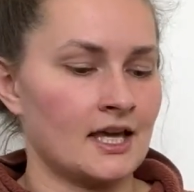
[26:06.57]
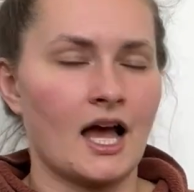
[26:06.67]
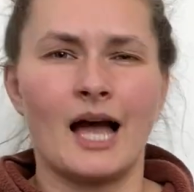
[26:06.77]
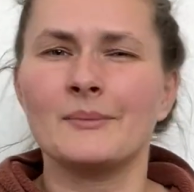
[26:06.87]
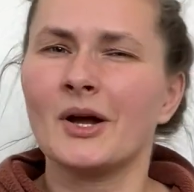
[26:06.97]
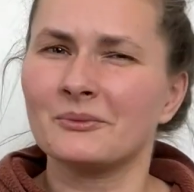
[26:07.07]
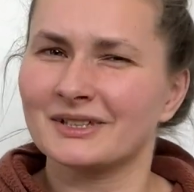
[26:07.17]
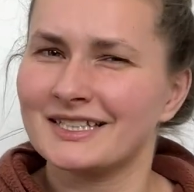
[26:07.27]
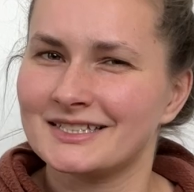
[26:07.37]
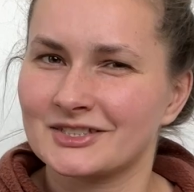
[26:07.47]
I'm not
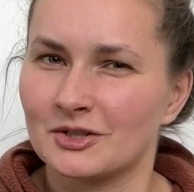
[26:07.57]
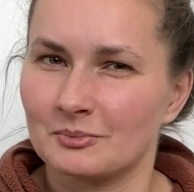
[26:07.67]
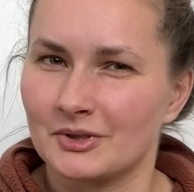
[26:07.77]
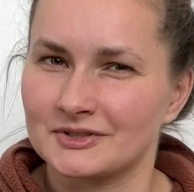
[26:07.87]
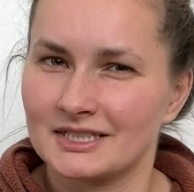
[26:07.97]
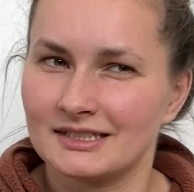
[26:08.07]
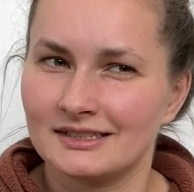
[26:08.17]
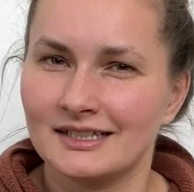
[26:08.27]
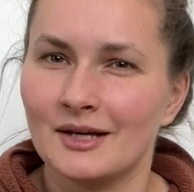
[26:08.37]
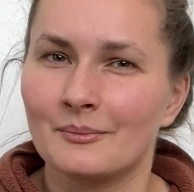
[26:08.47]
really a skirt person,
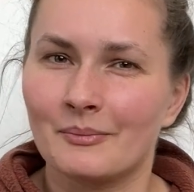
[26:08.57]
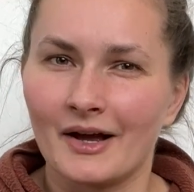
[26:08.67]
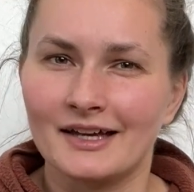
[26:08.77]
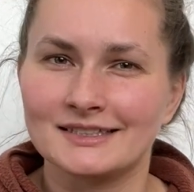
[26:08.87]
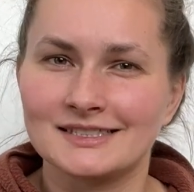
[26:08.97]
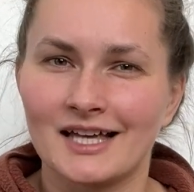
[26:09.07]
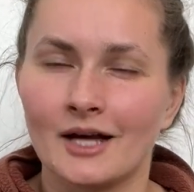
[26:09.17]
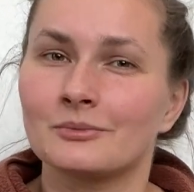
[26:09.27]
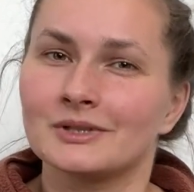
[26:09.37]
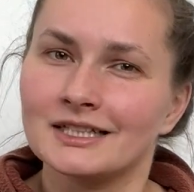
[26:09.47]
but I
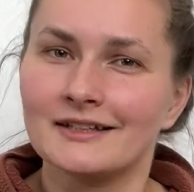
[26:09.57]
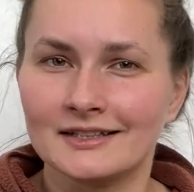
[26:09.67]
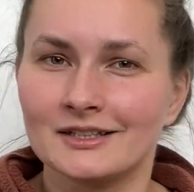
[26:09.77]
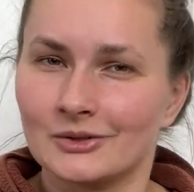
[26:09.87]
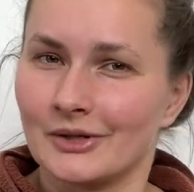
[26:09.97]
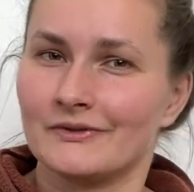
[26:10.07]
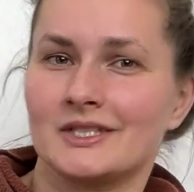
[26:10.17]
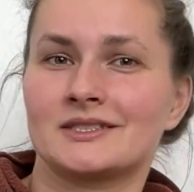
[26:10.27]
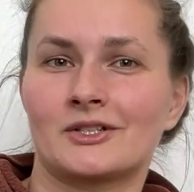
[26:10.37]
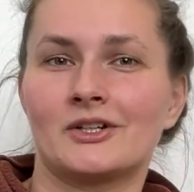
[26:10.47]
really like the look of this
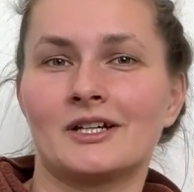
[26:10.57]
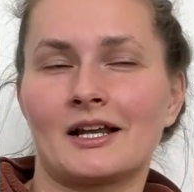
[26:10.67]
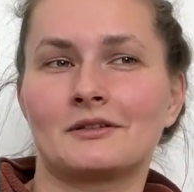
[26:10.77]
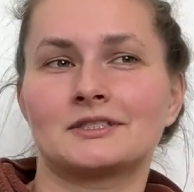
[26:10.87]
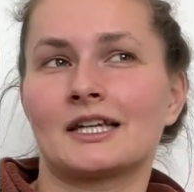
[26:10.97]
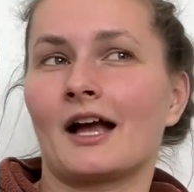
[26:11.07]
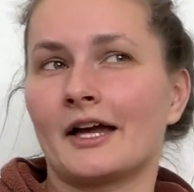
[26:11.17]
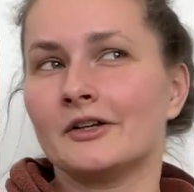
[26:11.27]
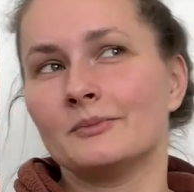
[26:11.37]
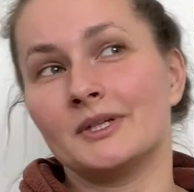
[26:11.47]
skirt, and I was like, I
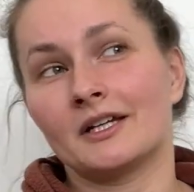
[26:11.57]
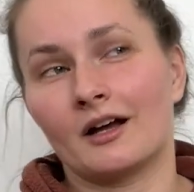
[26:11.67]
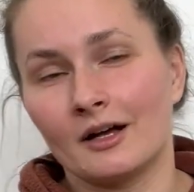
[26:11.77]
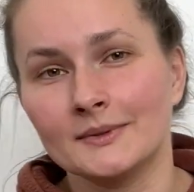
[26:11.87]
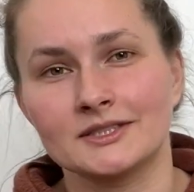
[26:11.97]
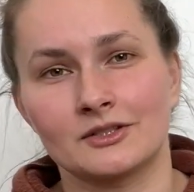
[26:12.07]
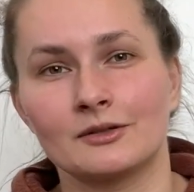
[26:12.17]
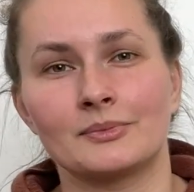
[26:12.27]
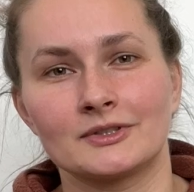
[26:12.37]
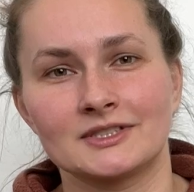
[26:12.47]
could become a skirt
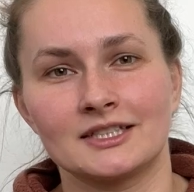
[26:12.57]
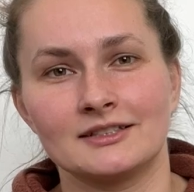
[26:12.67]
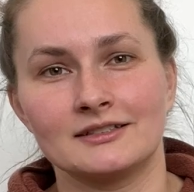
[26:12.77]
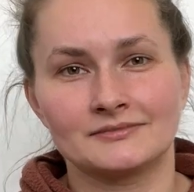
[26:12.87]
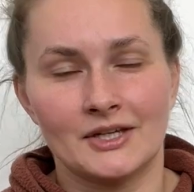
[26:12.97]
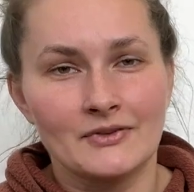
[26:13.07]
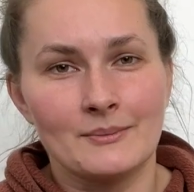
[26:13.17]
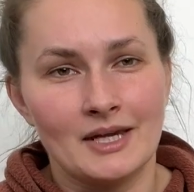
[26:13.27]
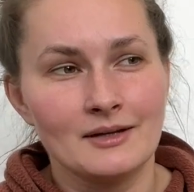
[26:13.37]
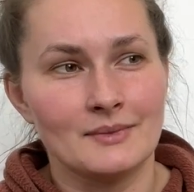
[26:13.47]
person. If I
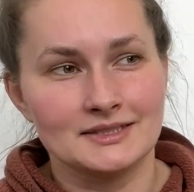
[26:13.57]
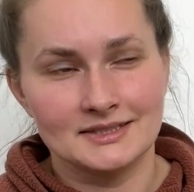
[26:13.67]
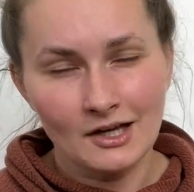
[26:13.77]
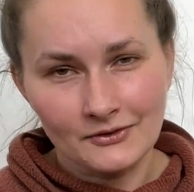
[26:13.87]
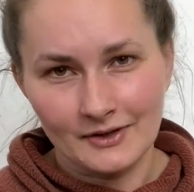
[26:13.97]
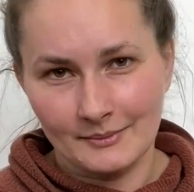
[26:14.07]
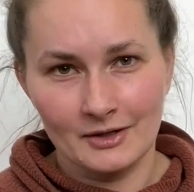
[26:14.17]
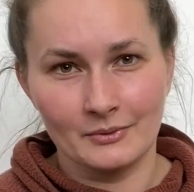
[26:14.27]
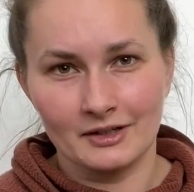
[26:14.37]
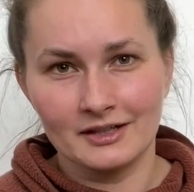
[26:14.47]
made it myself, I might
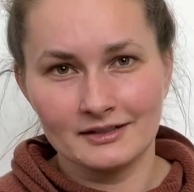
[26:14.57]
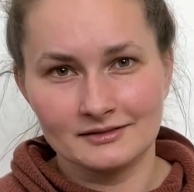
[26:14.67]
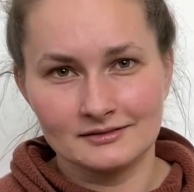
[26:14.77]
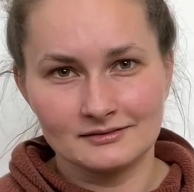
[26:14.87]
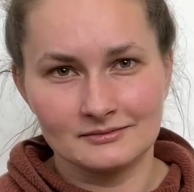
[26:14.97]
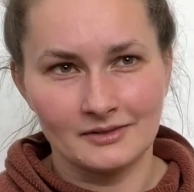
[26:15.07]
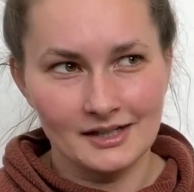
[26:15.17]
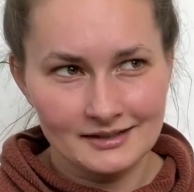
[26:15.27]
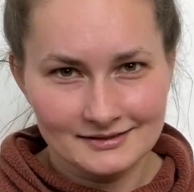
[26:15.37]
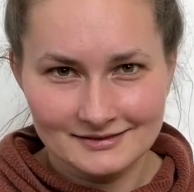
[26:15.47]
wear it,
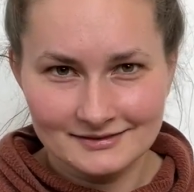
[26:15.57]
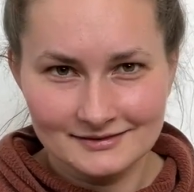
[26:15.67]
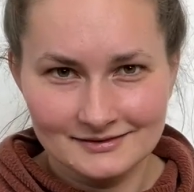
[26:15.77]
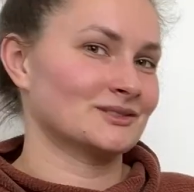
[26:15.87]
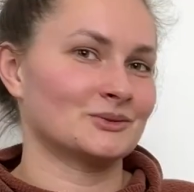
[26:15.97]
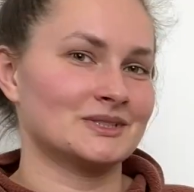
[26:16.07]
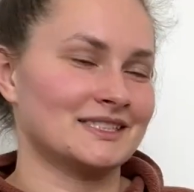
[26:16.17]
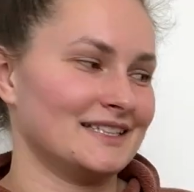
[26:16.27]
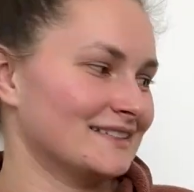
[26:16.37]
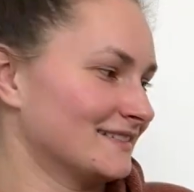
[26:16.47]
right? We'll see.